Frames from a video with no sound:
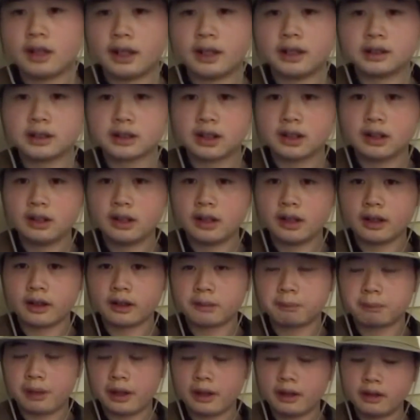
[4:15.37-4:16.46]
It's kind of
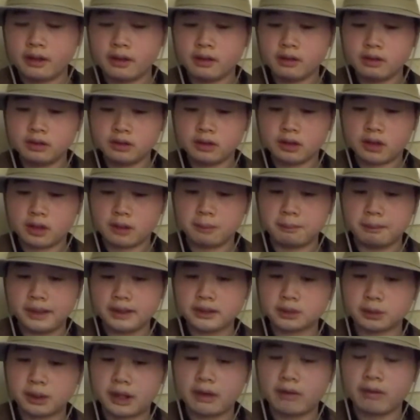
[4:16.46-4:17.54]
like Play-Doh. You can
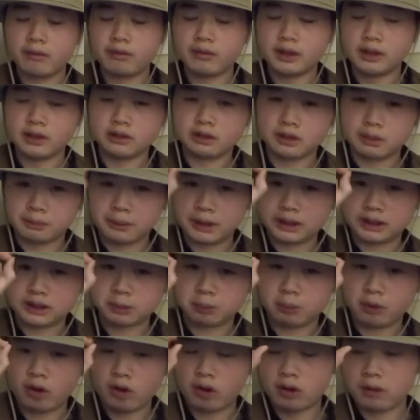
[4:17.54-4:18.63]
mess around with it. You can make it
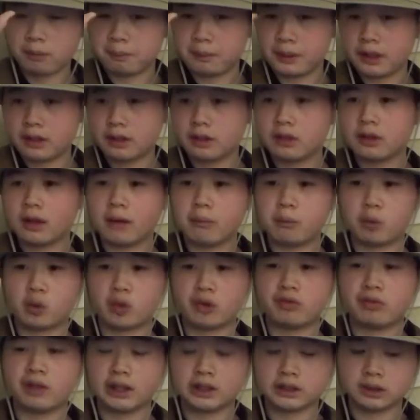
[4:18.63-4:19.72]
smaller or bigger. You have
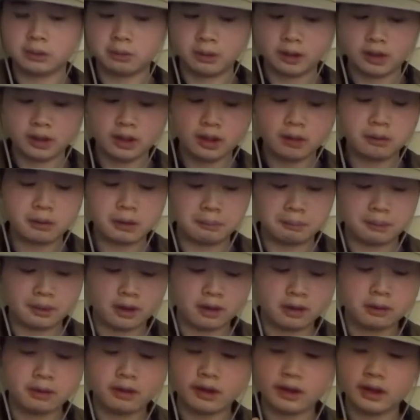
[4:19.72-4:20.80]
more flexibility. While
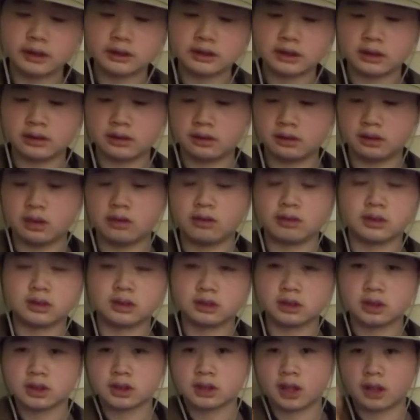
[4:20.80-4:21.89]
power eggs, you know, it's
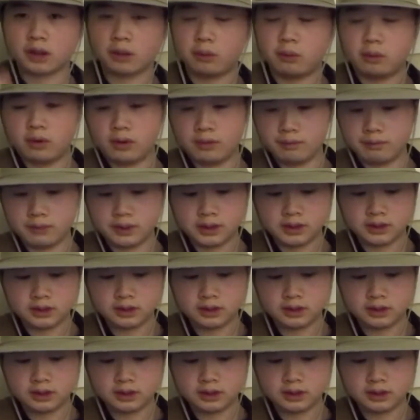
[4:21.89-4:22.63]
just like one big